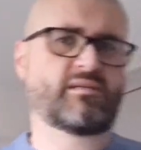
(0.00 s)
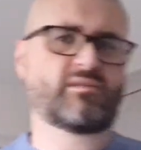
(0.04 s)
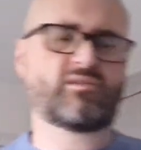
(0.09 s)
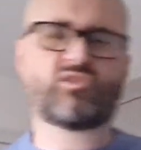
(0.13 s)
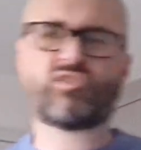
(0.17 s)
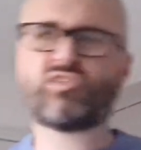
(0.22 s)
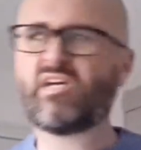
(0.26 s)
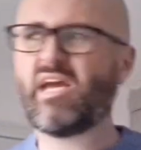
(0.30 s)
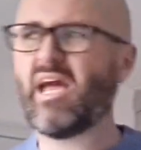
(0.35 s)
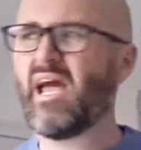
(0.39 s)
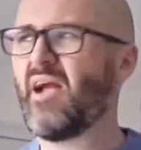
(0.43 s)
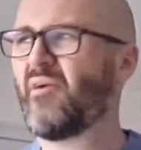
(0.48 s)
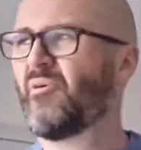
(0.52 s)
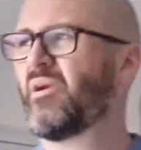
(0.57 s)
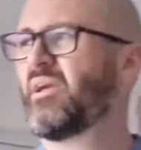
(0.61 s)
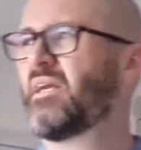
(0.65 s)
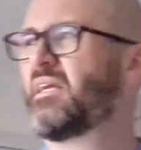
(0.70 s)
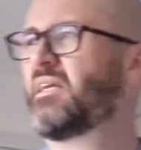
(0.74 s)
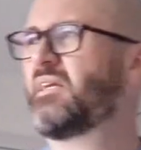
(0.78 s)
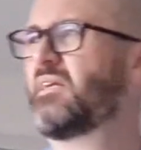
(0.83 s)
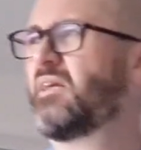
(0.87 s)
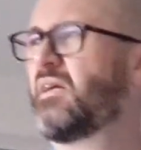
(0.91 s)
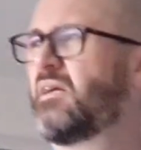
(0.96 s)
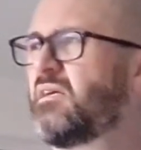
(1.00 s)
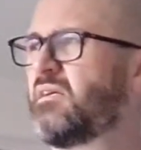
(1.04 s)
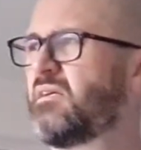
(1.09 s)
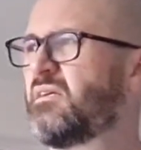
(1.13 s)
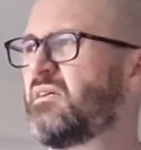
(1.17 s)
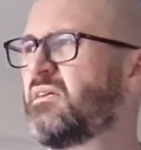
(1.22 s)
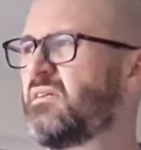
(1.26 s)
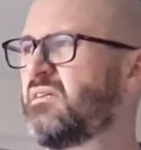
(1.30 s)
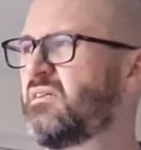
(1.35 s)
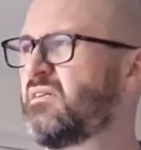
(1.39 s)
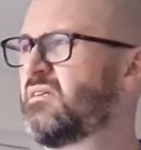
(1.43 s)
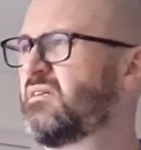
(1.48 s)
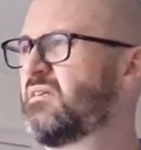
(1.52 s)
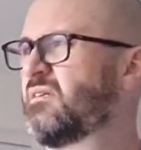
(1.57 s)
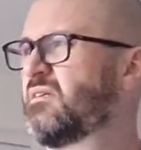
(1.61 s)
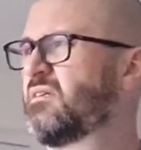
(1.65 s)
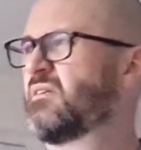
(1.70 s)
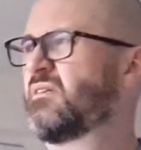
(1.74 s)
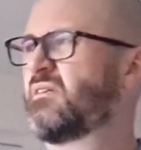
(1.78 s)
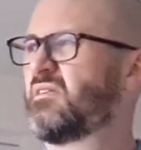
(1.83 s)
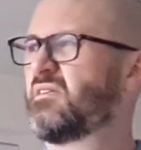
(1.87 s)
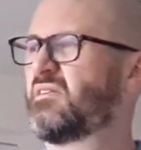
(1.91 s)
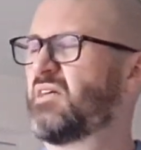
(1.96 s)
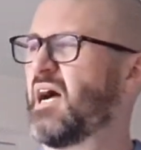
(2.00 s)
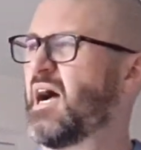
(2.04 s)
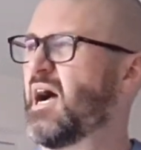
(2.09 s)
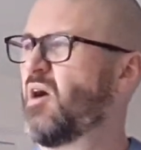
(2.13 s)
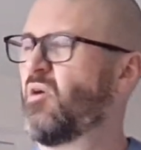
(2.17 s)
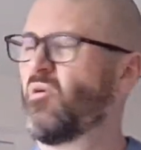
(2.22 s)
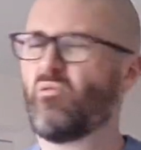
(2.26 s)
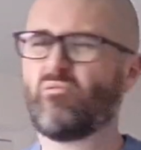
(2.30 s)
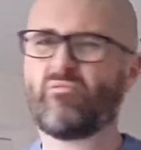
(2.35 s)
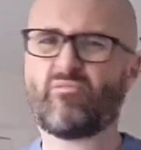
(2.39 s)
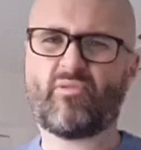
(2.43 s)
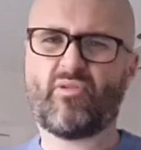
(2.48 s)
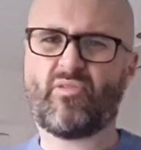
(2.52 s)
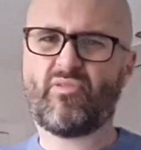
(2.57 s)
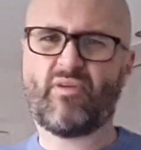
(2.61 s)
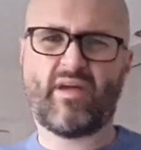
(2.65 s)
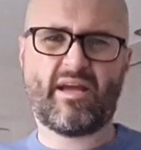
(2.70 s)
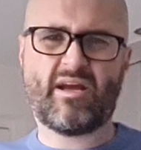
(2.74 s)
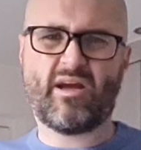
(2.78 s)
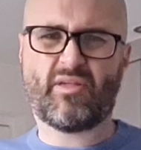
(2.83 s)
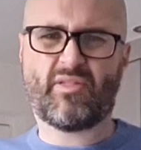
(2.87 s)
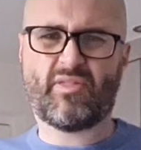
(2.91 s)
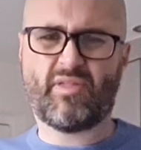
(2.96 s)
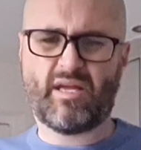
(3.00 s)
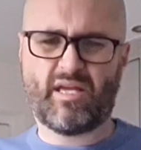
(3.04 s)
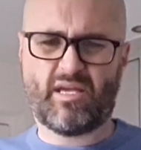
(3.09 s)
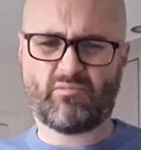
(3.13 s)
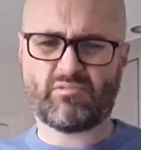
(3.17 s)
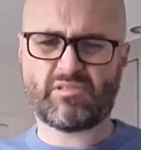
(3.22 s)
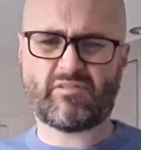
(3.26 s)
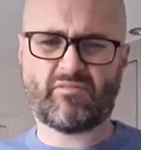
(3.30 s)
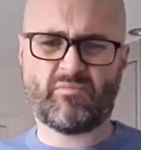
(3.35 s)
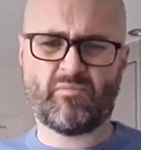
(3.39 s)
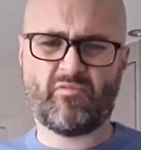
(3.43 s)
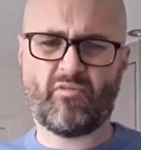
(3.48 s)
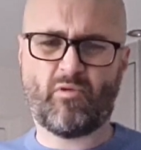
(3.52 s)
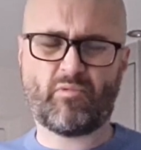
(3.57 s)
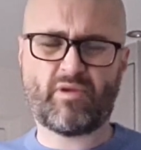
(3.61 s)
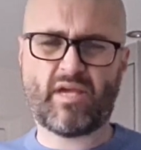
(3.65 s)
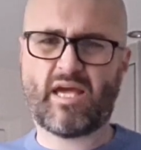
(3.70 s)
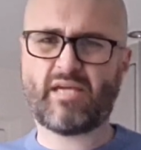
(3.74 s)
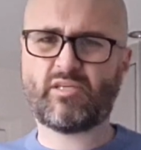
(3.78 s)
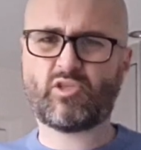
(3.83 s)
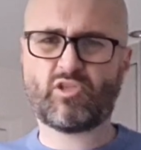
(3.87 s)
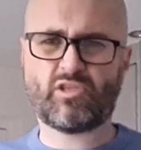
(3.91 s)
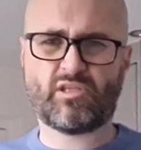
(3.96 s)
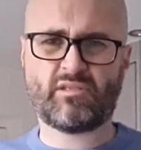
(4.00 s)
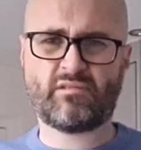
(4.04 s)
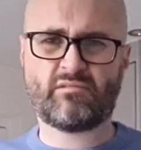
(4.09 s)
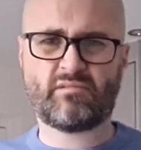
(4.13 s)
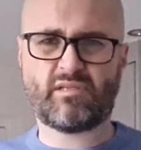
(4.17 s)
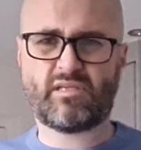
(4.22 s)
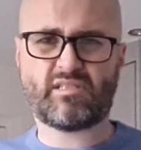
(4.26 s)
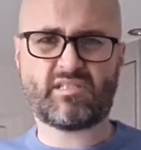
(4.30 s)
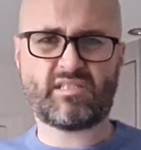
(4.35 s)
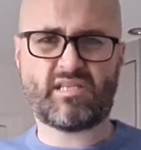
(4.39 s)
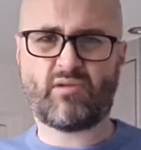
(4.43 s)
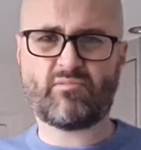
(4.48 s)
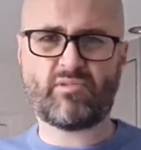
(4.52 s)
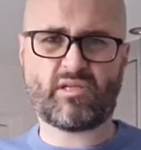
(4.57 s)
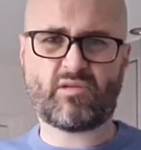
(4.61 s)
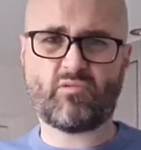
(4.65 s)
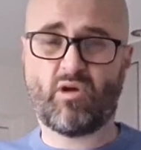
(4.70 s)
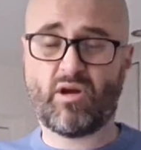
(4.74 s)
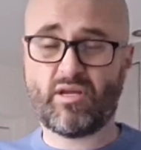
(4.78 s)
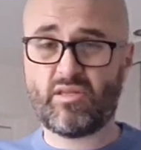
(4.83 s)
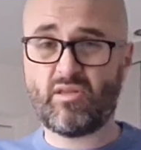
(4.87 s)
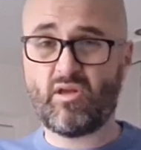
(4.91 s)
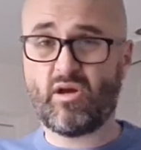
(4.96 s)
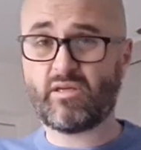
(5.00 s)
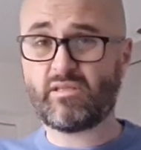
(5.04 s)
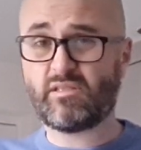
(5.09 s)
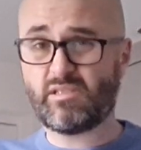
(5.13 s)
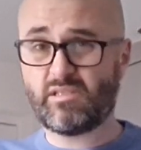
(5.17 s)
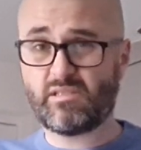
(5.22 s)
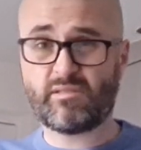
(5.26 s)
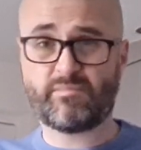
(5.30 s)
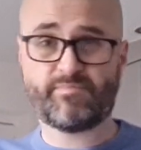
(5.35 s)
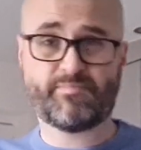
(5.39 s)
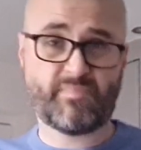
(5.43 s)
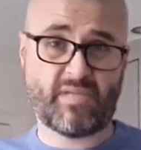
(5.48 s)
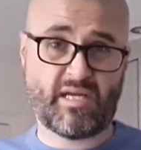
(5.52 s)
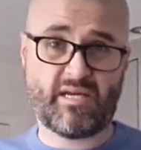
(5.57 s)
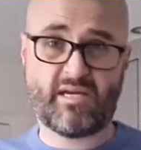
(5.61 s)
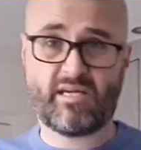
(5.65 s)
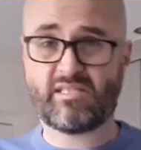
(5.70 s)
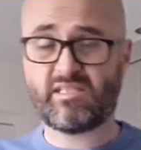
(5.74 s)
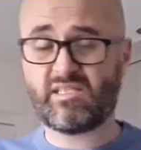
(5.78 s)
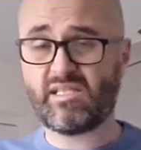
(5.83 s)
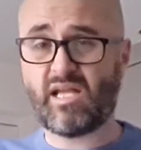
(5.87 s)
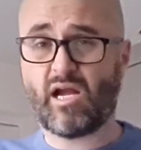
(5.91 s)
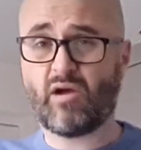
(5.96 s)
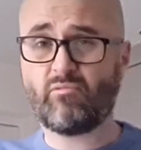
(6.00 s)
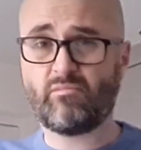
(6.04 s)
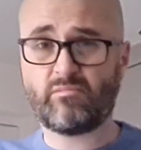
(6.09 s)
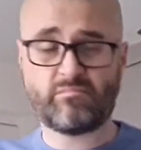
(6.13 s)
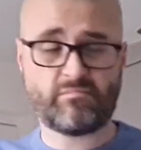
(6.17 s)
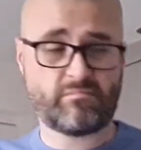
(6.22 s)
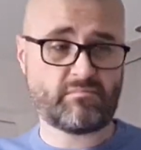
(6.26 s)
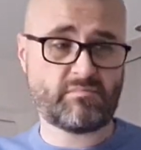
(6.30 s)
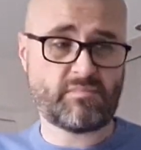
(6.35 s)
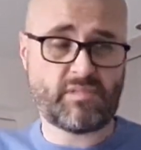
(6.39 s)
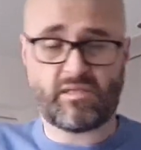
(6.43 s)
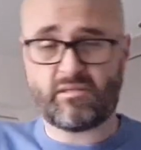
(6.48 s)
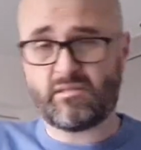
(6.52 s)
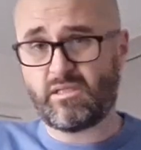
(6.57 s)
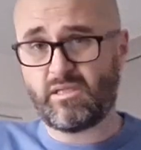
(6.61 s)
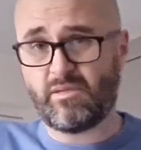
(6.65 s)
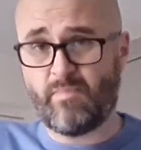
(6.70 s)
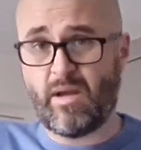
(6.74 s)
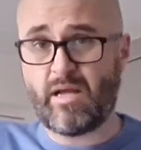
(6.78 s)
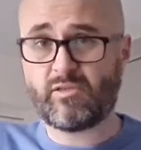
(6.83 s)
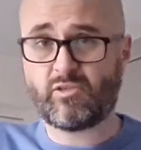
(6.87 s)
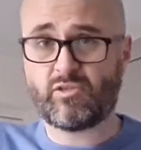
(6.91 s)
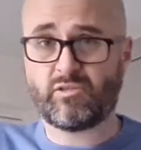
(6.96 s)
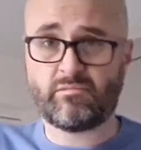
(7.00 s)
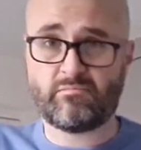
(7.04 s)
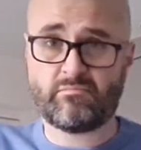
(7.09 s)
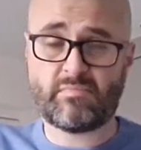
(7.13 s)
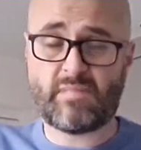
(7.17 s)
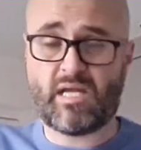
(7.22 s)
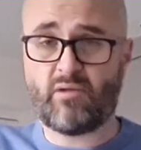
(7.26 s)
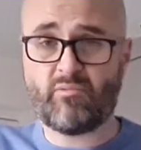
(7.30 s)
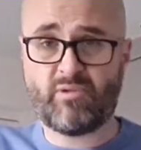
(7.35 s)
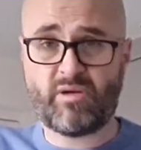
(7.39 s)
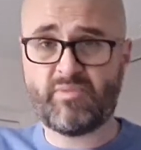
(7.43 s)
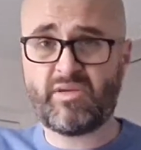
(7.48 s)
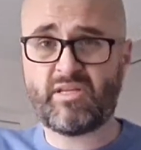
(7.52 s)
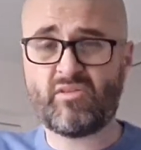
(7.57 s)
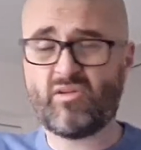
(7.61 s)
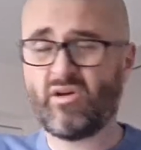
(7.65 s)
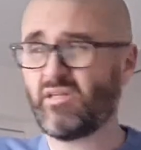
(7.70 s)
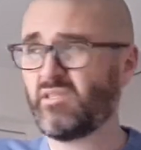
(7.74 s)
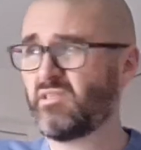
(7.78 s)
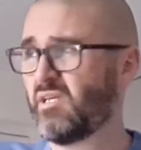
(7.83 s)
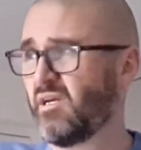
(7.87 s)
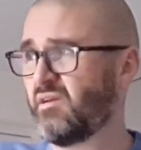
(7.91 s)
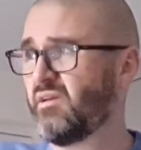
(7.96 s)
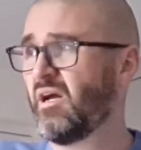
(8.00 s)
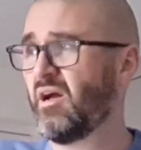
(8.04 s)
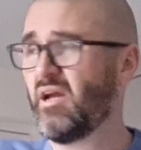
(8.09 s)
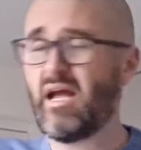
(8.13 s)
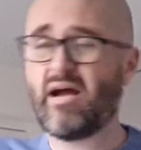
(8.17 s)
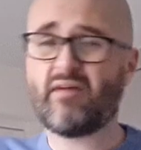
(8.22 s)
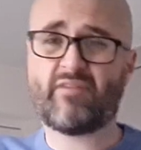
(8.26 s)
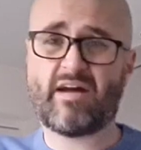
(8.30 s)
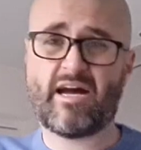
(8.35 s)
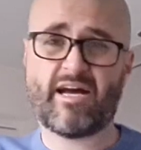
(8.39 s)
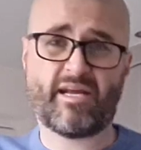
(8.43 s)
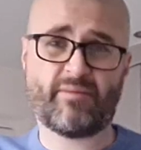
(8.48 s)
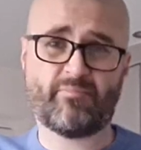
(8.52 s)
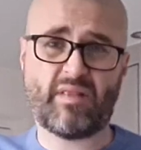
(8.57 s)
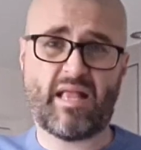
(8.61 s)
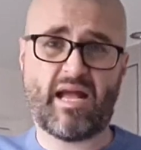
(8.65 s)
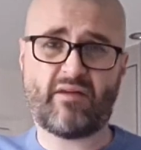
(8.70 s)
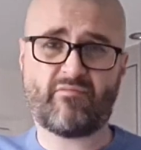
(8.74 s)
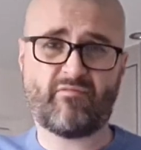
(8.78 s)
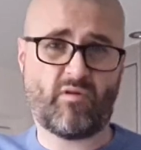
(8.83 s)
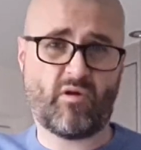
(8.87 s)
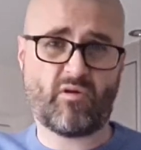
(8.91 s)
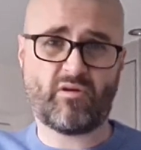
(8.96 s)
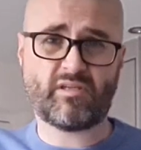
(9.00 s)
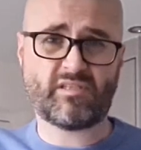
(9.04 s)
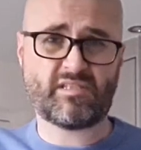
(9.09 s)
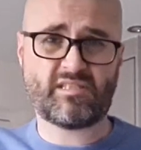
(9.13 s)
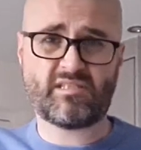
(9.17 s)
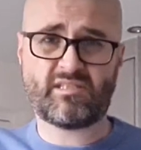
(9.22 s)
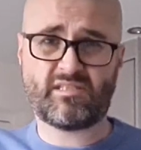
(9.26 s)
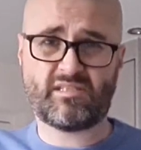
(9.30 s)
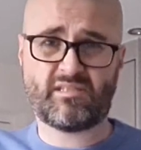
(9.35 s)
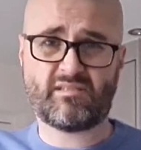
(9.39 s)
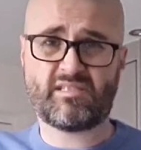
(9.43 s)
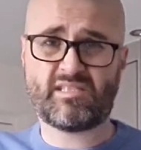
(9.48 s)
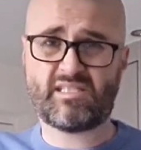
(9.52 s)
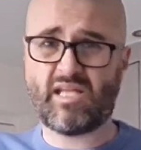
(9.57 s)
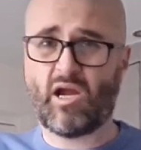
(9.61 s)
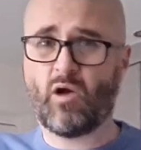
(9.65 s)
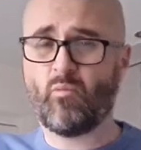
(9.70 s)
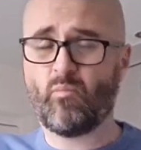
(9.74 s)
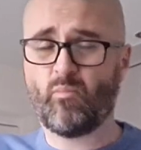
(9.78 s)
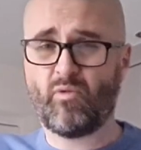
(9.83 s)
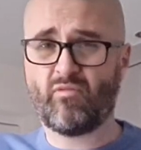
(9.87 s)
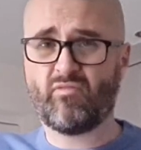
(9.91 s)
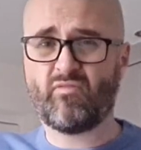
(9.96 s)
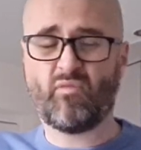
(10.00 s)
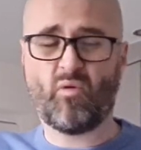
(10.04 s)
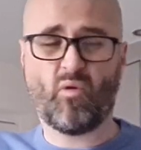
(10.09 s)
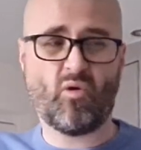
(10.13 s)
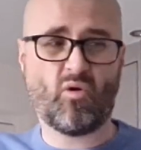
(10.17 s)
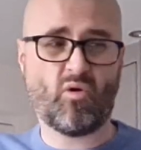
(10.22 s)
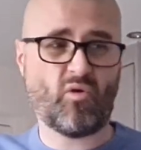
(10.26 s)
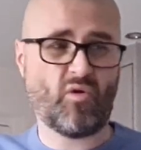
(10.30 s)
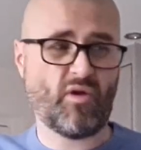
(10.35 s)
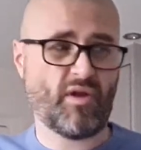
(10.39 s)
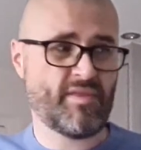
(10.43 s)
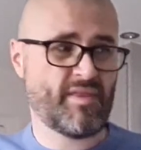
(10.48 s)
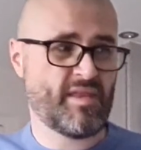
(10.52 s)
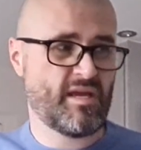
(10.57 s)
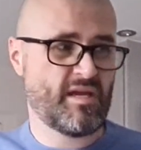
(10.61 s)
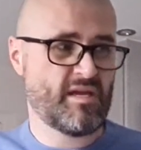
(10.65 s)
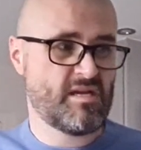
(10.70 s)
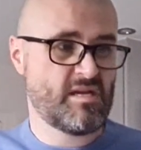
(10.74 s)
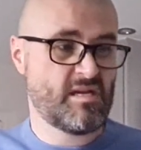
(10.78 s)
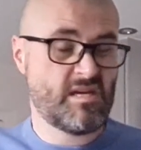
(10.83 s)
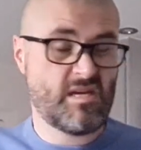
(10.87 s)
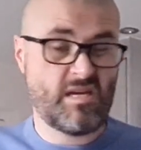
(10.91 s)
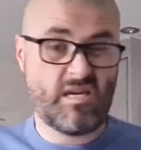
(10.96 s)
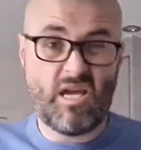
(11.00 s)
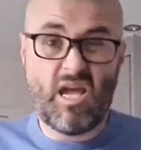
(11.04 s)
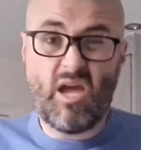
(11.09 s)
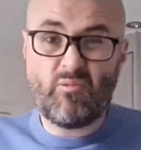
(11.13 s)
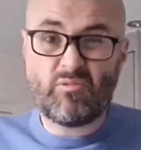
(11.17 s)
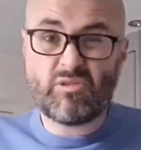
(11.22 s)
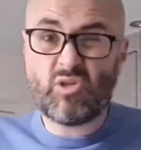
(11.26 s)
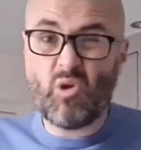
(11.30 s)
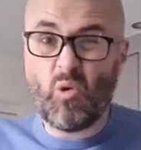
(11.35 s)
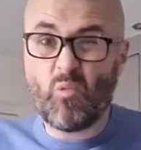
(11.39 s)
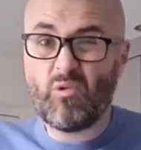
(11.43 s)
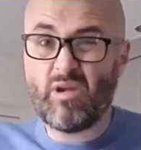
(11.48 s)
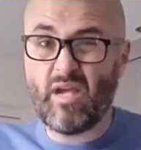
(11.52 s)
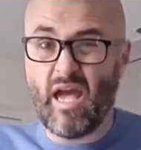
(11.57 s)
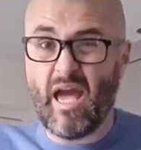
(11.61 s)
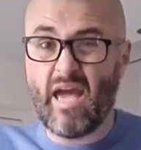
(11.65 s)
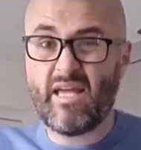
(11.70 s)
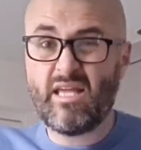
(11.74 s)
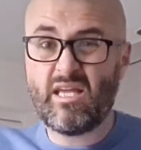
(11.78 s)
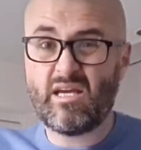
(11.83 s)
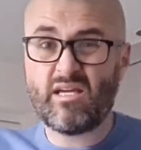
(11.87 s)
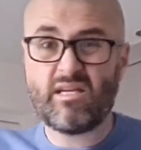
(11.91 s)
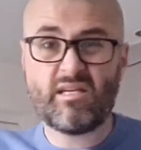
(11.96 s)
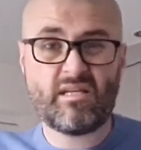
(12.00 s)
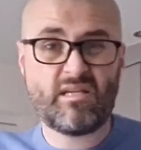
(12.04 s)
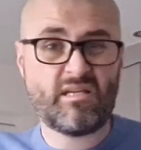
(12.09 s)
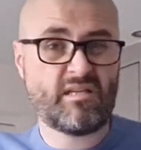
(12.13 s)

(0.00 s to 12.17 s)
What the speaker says: cherry gatto thing. I think it was from Vocation that sounded quite nice. Stout. I can imagine that would have been nice. I have had a Black Forest stout before and it was okay.